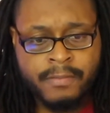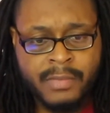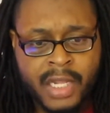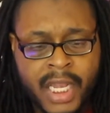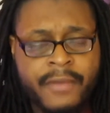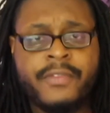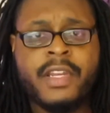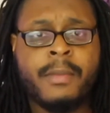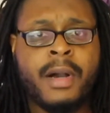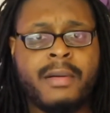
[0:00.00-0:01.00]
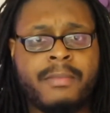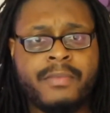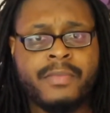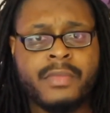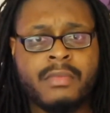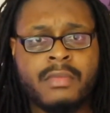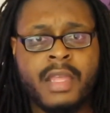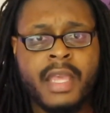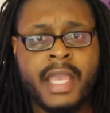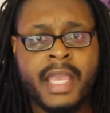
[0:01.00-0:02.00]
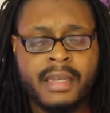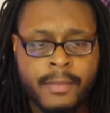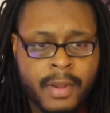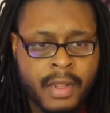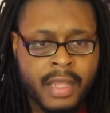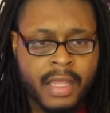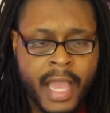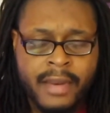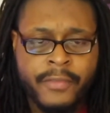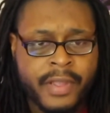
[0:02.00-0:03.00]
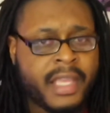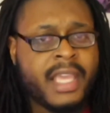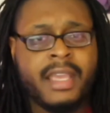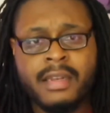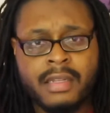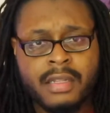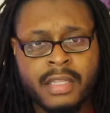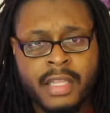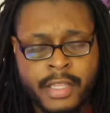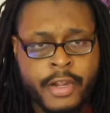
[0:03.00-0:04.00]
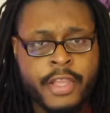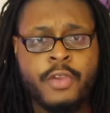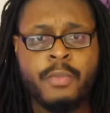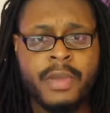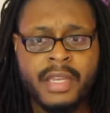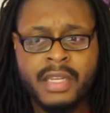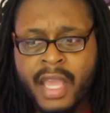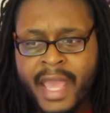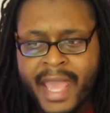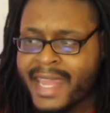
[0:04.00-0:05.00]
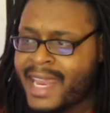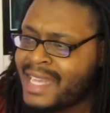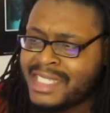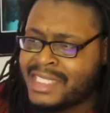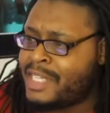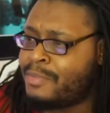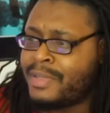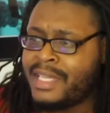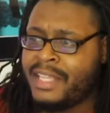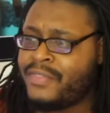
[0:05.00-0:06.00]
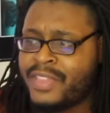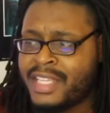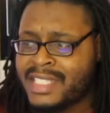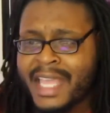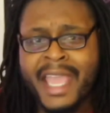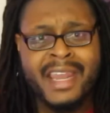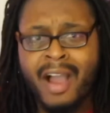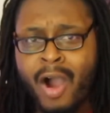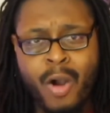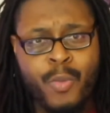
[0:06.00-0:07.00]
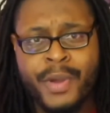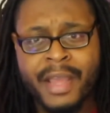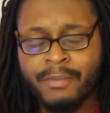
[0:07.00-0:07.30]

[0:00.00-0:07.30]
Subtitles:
lift them up and kind of forget that they're human. And I just didn't believe this at all when I...